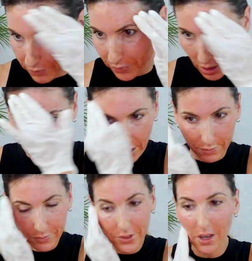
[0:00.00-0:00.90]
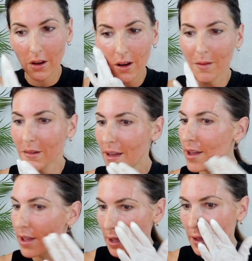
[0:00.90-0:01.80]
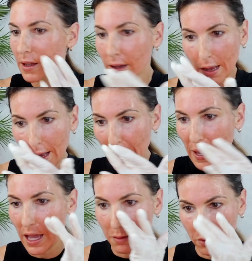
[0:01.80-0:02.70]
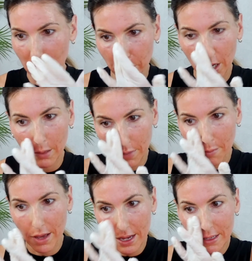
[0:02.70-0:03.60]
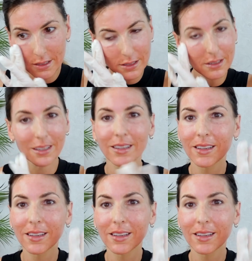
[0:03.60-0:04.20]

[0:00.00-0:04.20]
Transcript: Okay, so I'm good, and I'm gonna put on my mask,